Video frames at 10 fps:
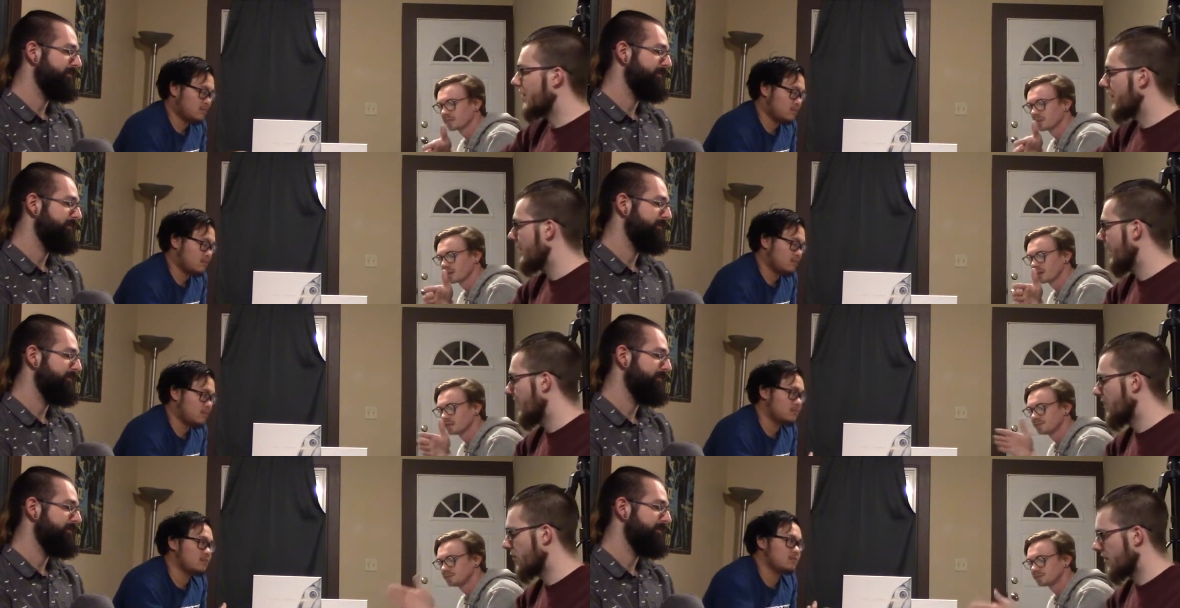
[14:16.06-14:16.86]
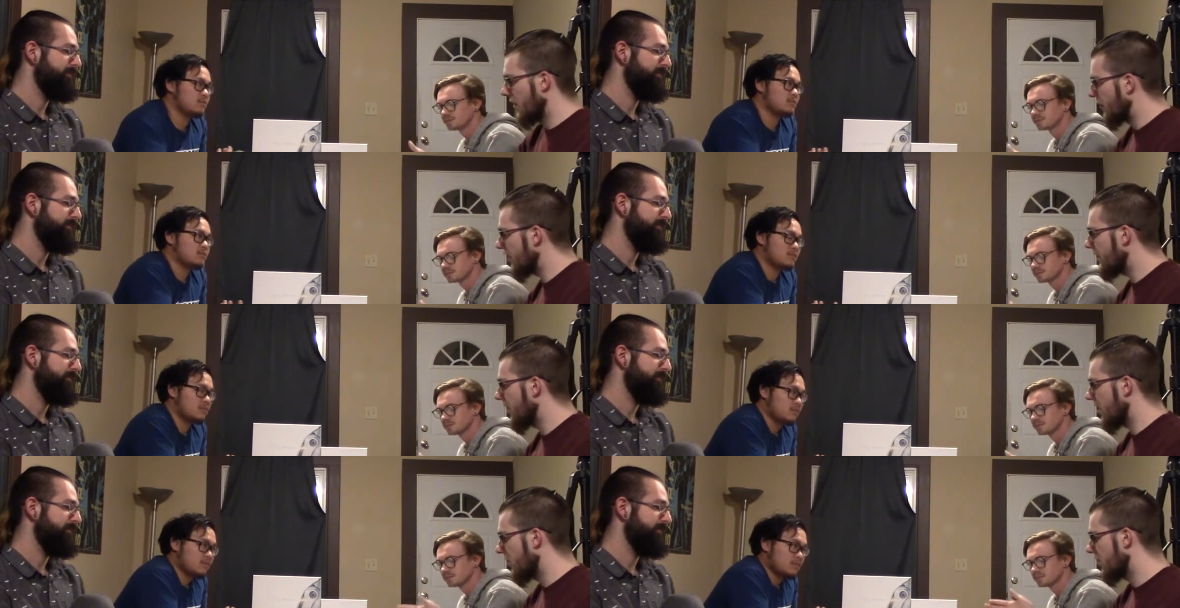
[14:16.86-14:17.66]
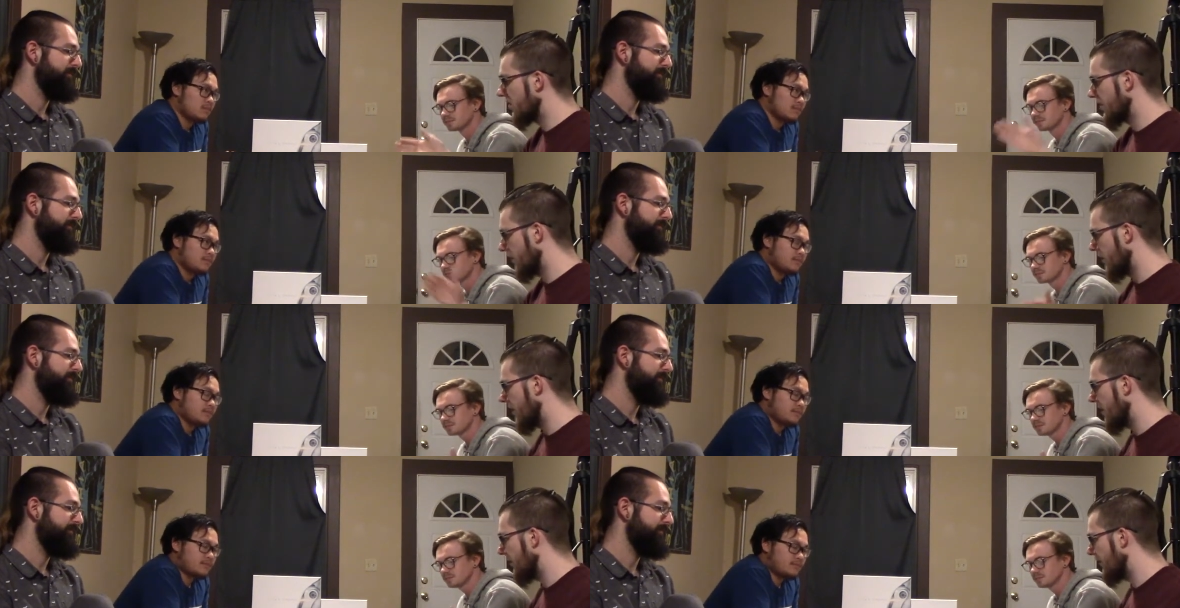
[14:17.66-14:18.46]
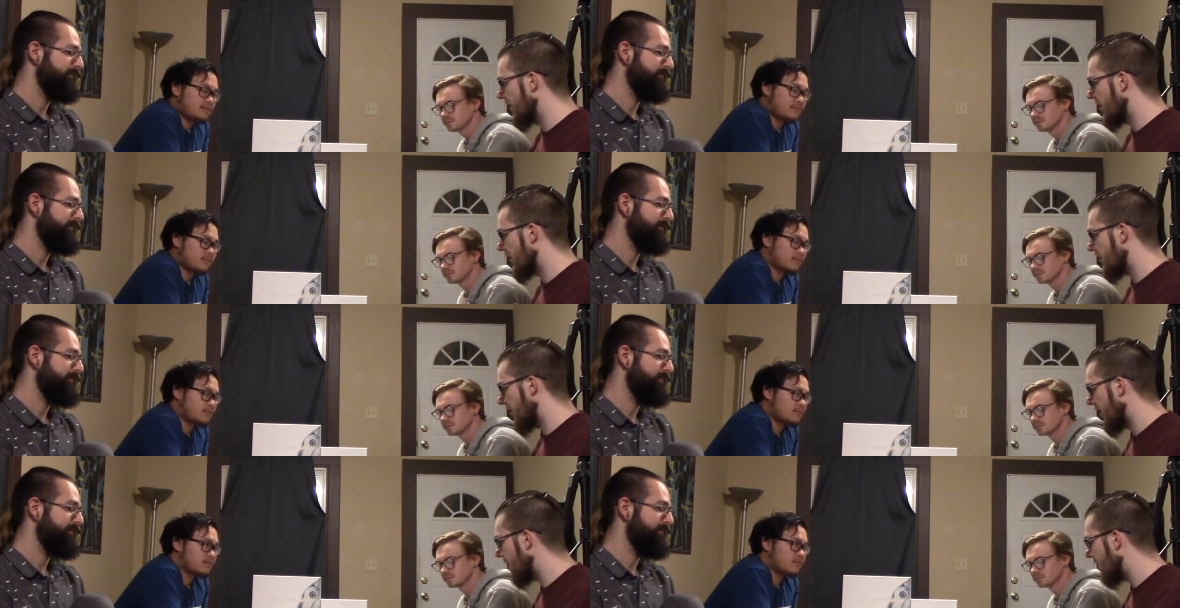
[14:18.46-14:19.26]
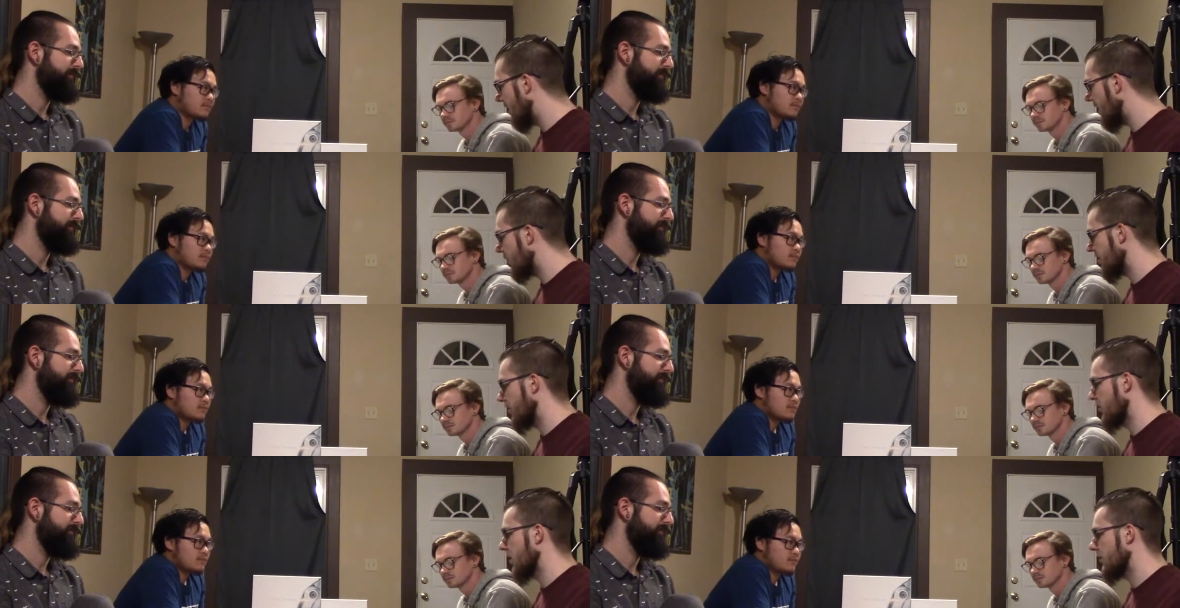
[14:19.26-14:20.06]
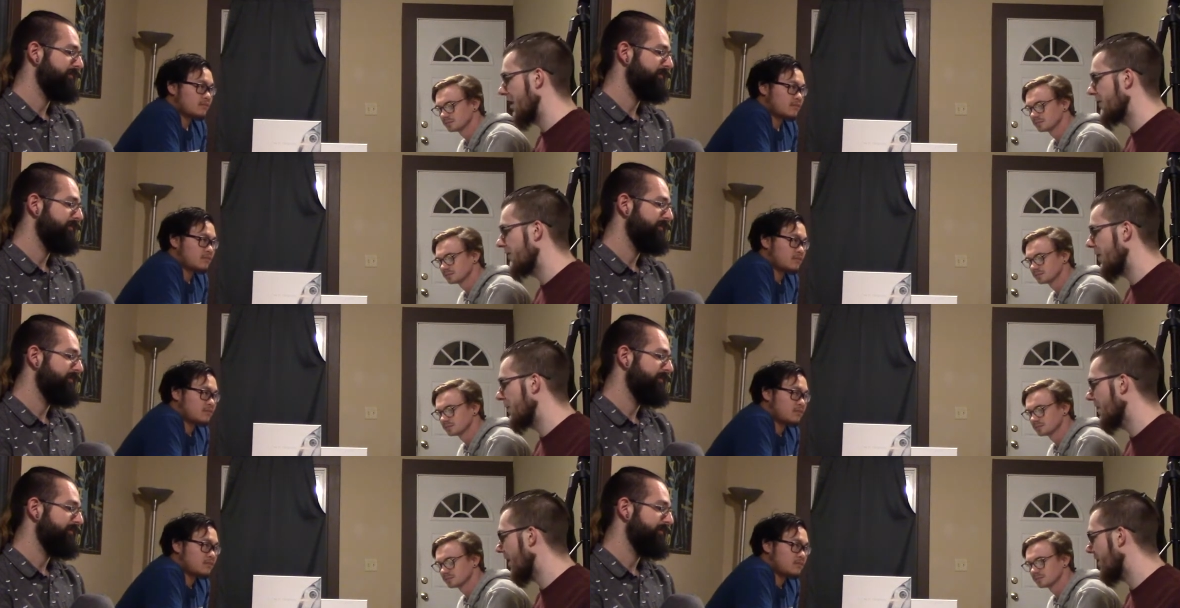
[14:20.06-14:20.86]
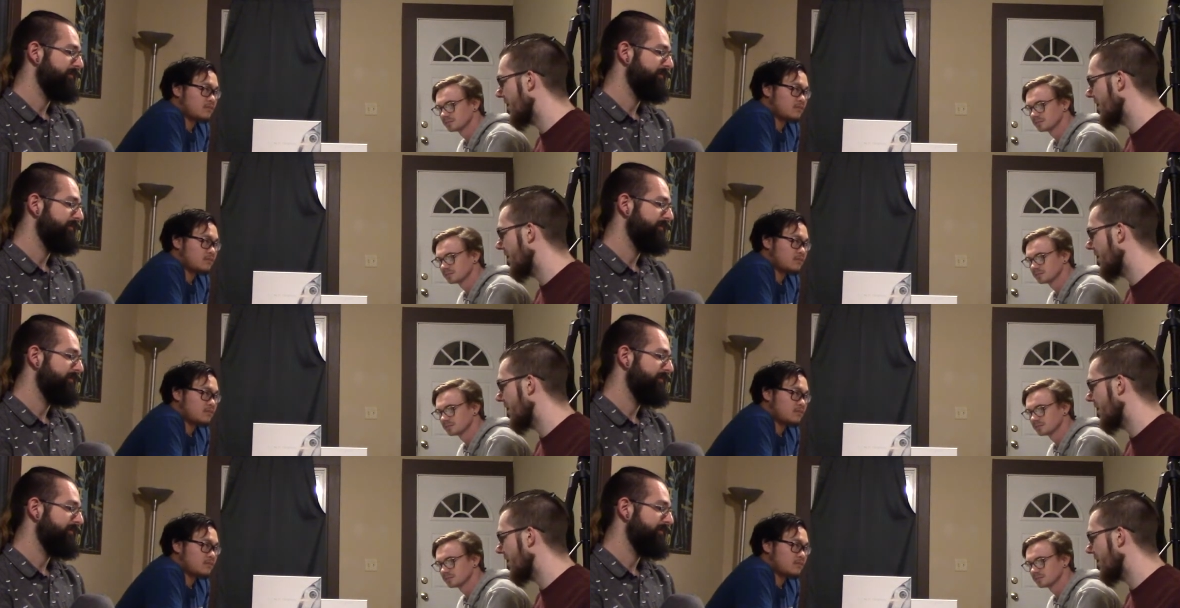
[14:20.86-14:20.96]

Speaker 1: the, like there was, it wasn't even a good story. The there, the very beginning was just run around. It was like